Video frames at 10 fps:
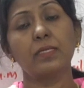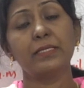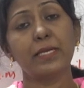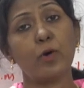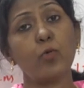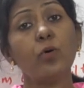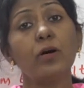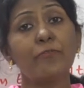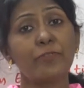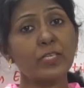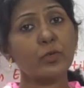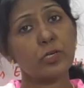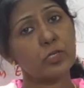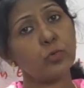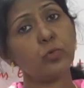Now we are
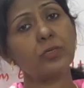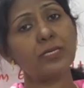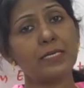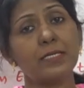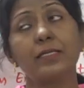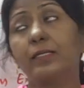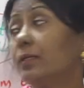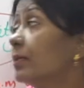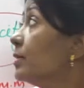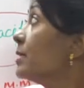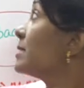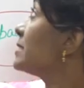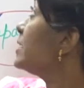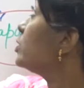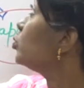going to uh,
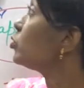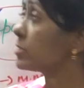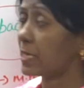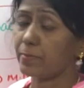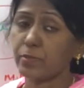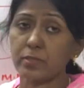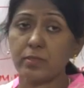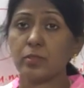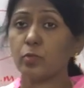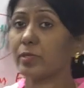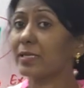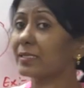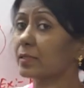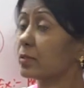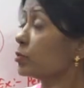see a new chapter. Today in,
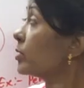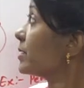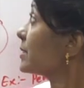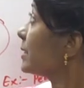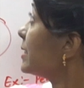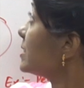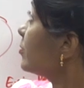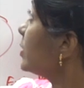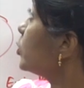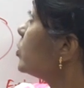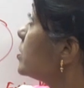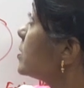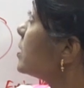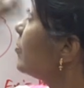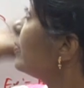in today's class we are going to see a